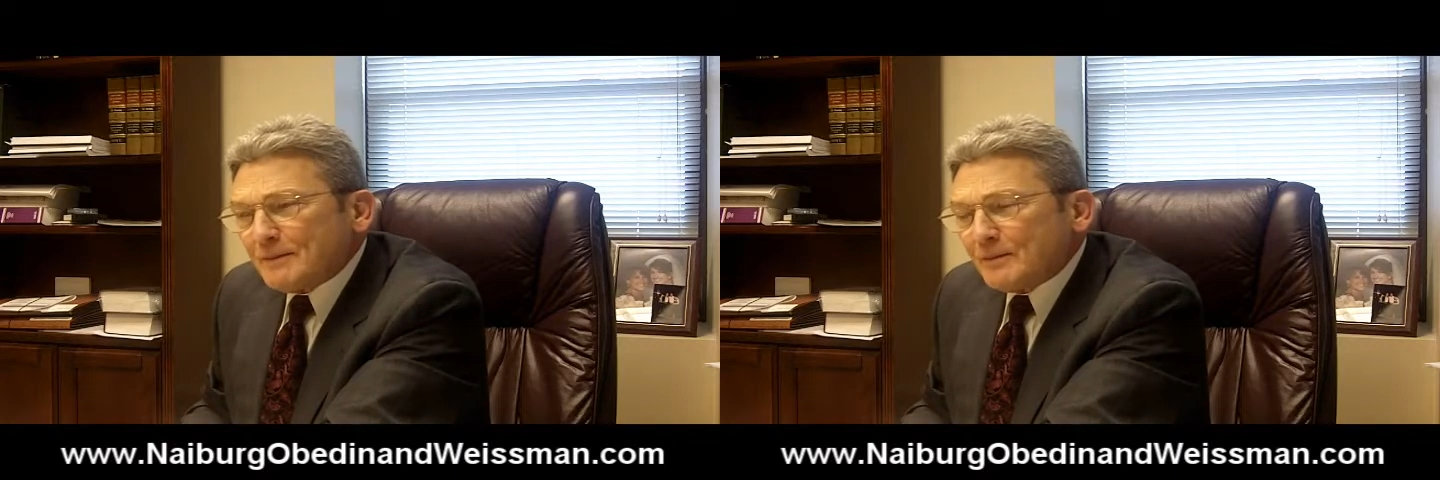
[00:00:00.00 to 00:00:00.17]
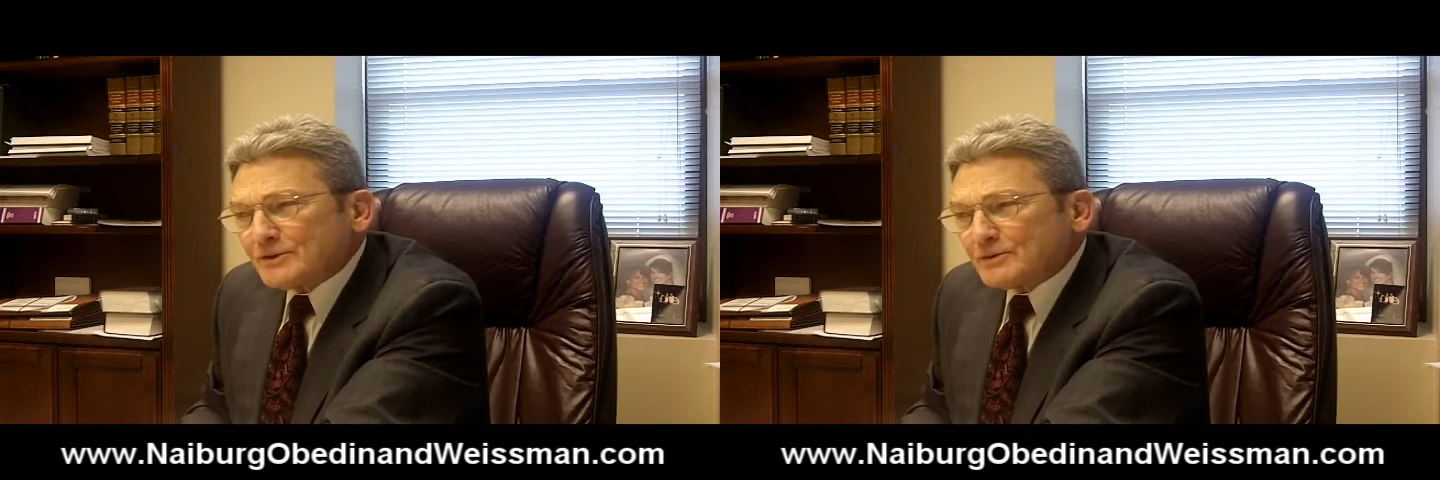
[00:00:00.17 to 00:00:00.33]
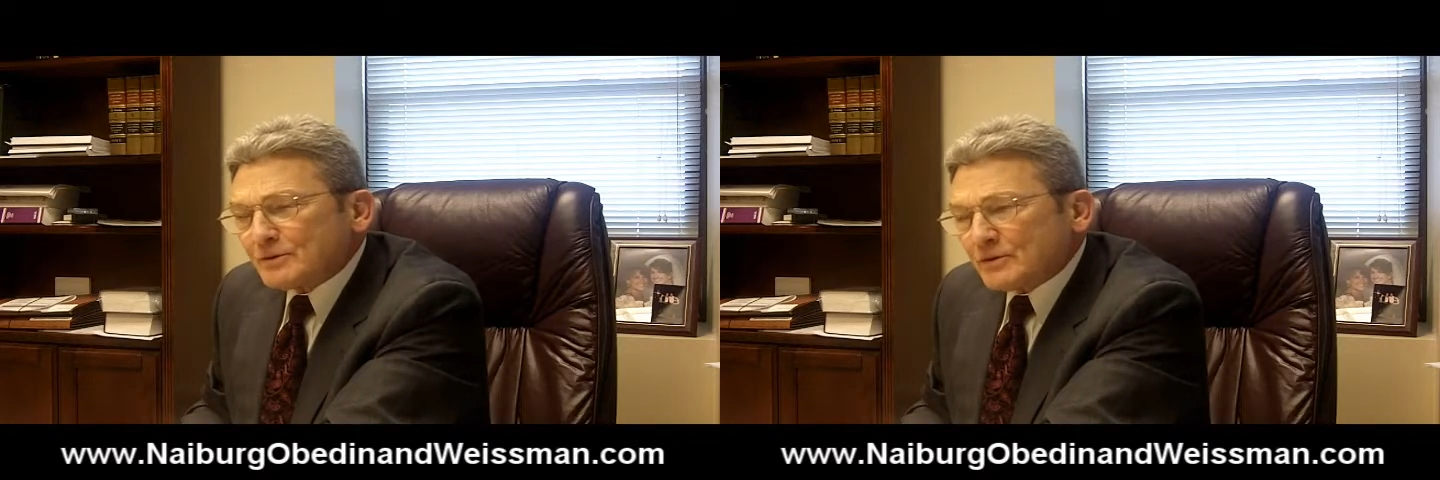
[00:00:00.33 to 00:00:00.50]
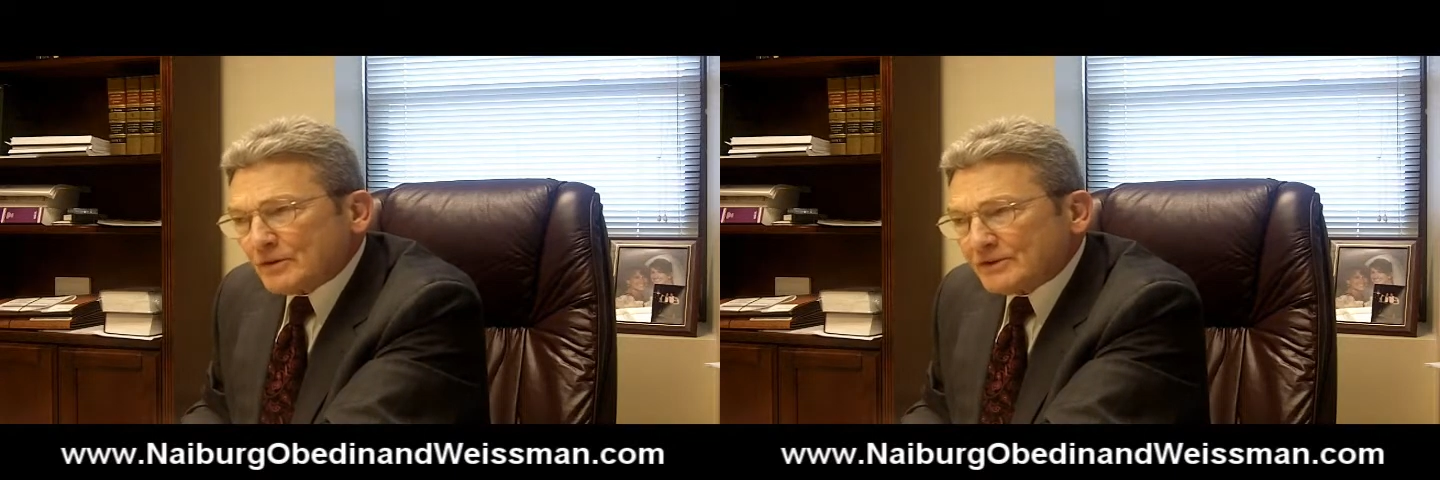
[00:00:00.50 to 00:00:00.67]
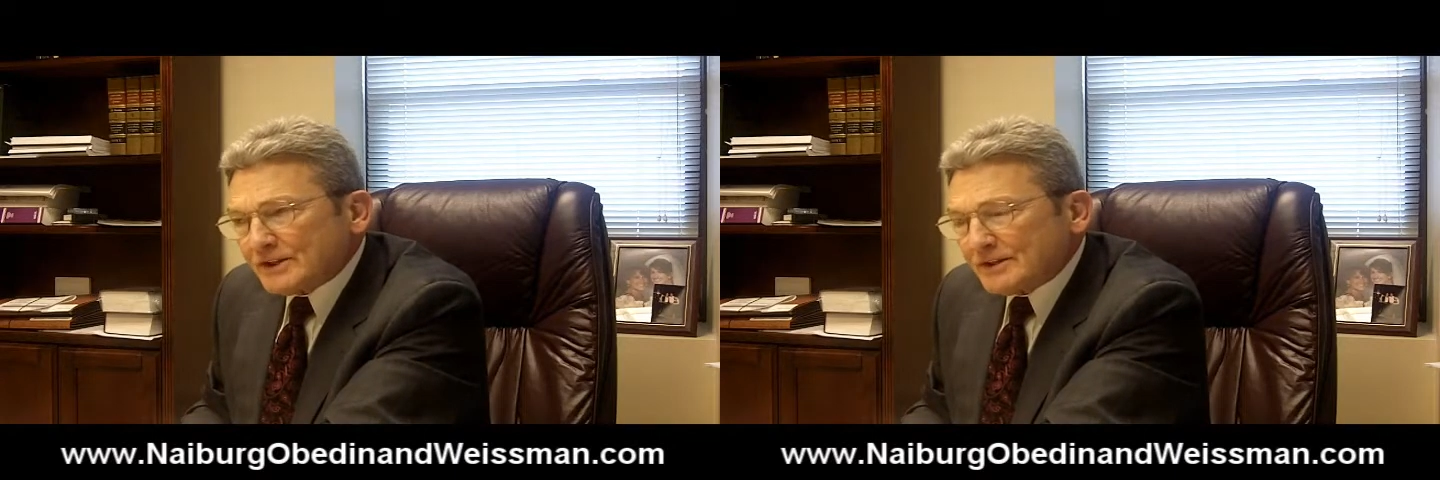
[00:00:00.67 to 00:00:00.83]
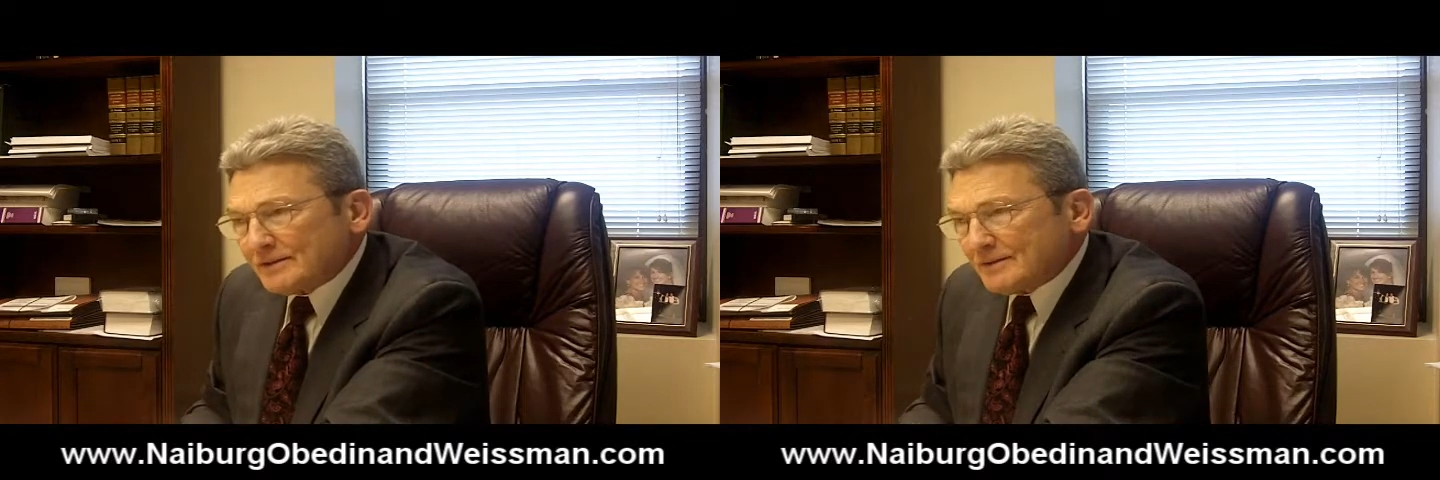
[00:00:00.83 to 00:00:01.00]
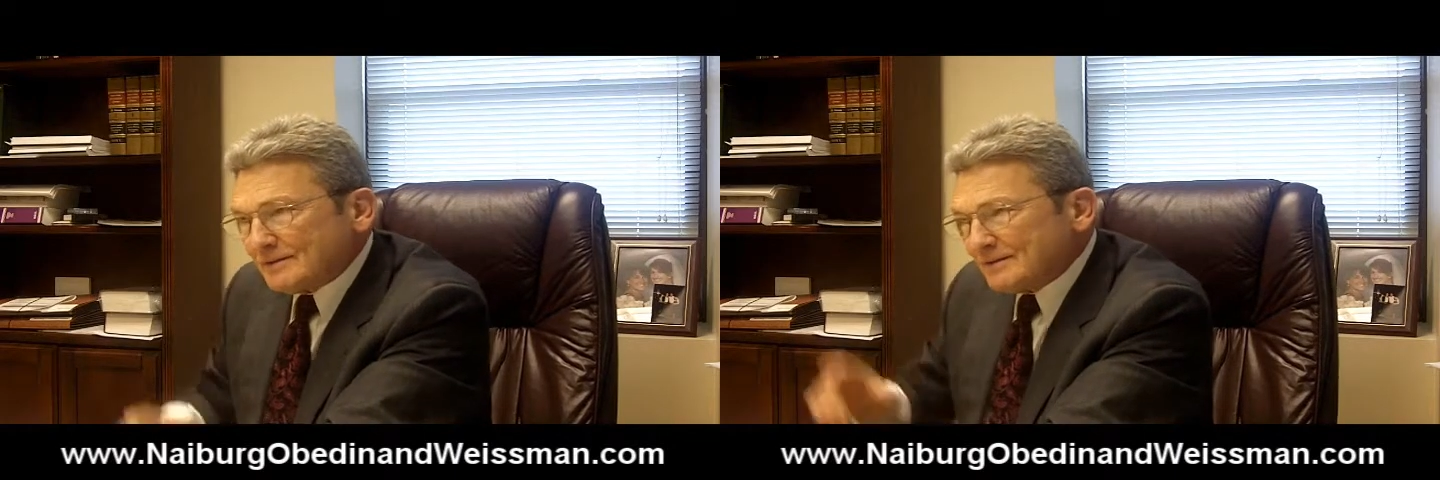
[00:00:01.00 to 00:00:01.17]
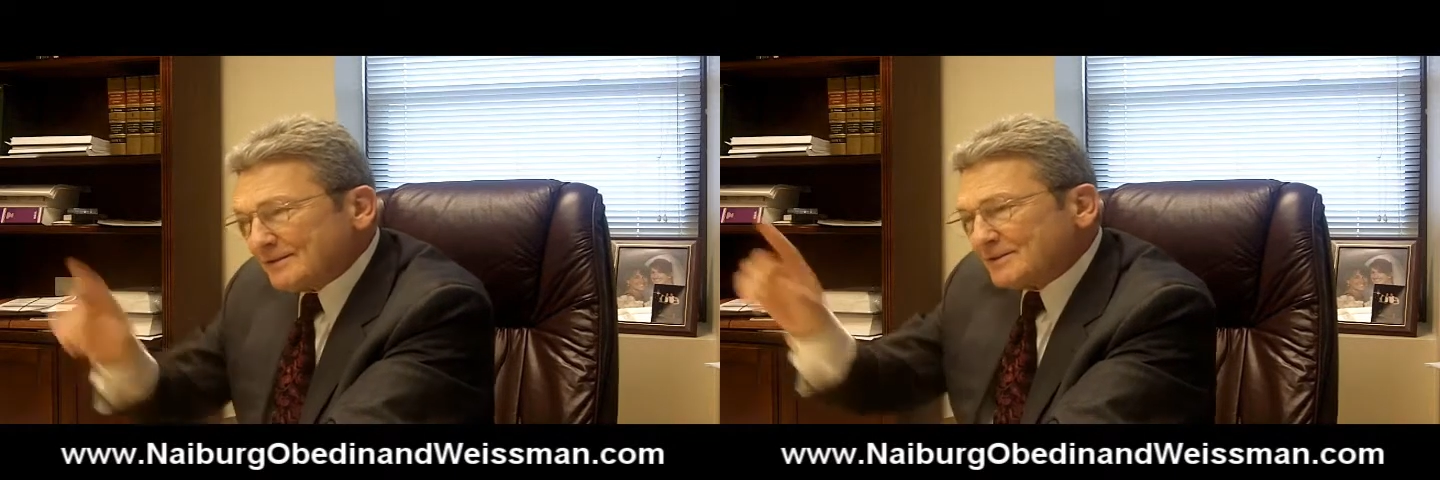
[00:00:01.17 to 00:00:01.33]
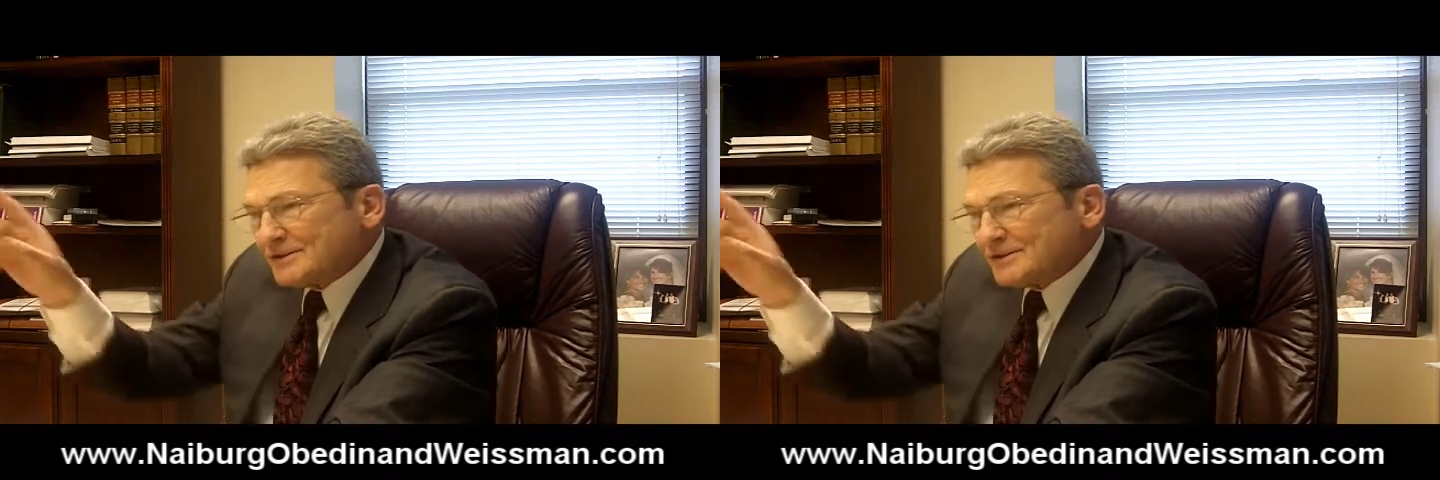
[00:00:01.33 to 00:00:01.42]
remember once crossing